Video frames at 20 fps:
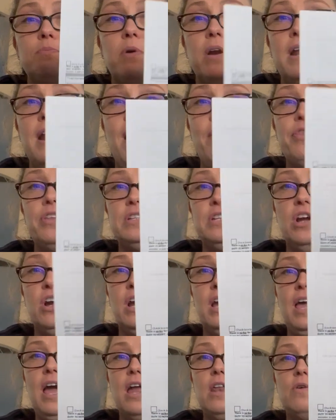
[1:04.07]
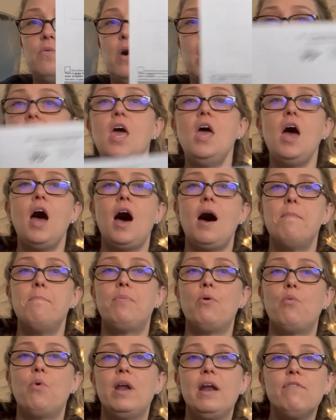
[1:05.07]
printed out the Tarrant County one,
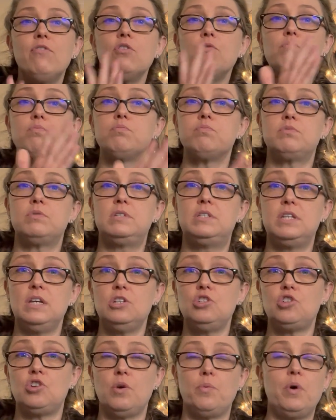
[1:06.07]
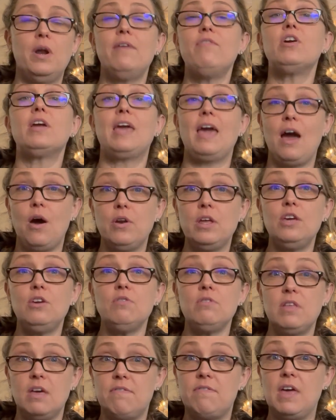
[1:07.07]
but whatever county
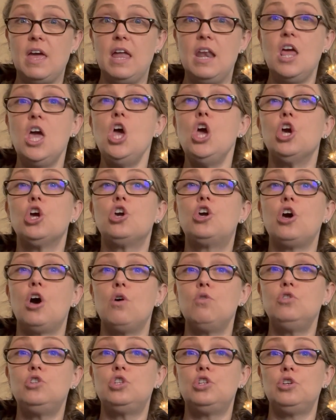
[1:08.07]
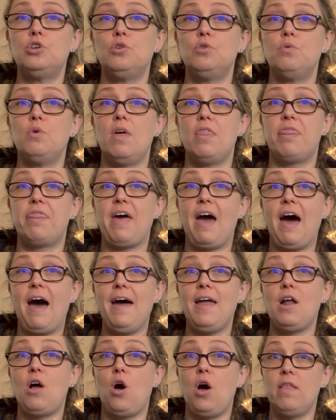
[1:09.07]
you live in, go to
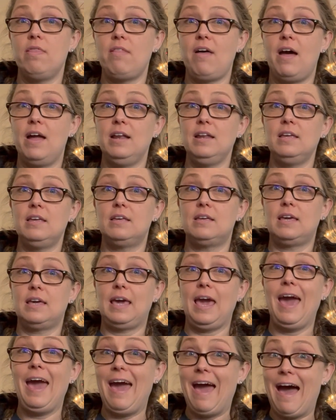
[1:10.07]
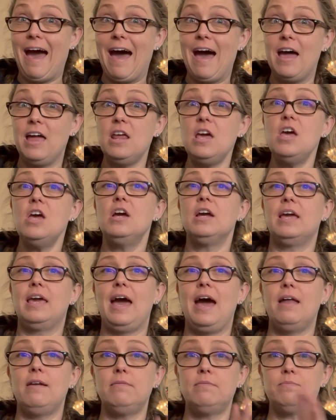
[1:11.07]
that online CAD.
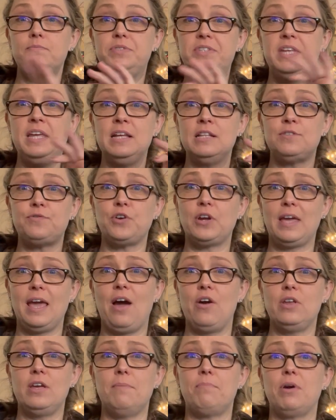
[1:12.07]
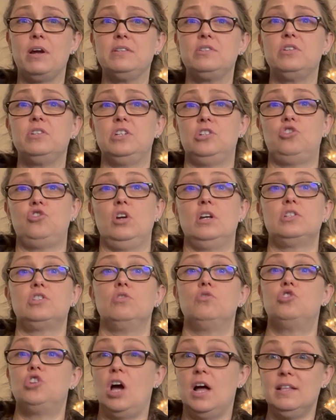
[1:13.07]
CAD stands for County Appraisal District.
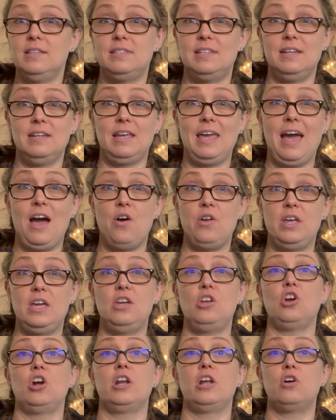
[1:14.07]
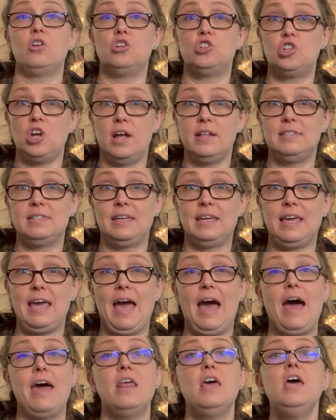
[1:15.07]
So Johnson County, you're gonna go to Johnson
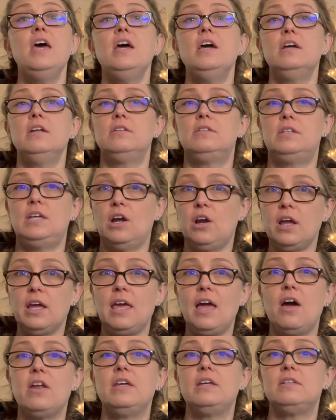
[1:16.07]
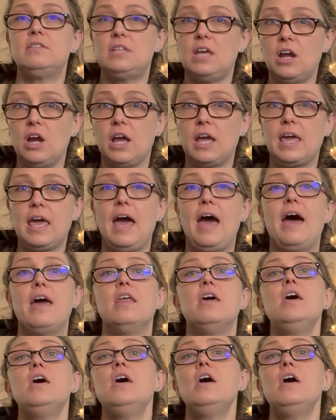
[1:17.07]
CAD. Tarrant County, Tarrant CAD.